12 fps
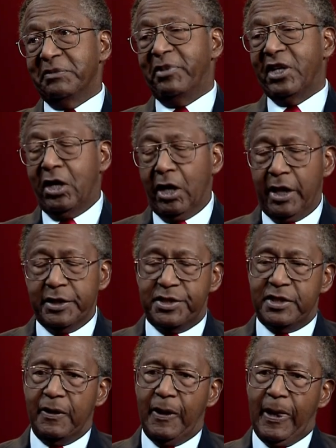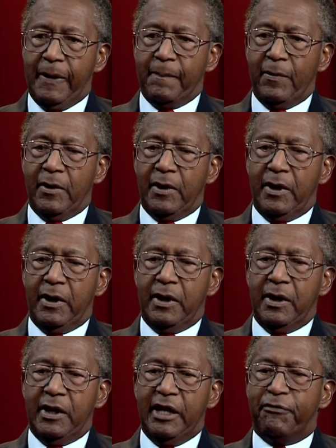Because
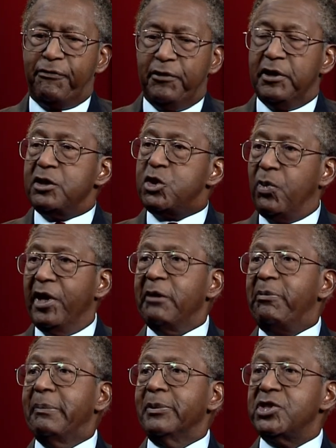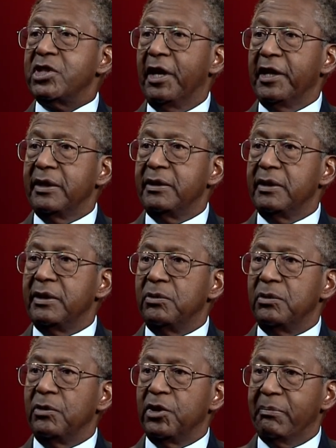if 20 people started
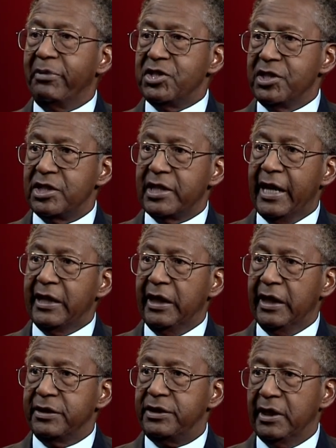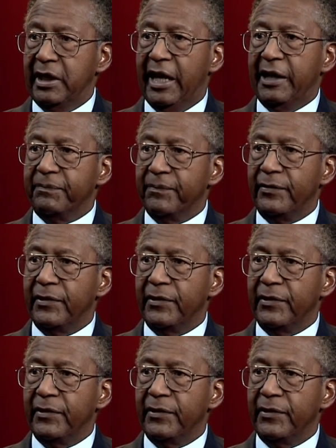with a business idea today,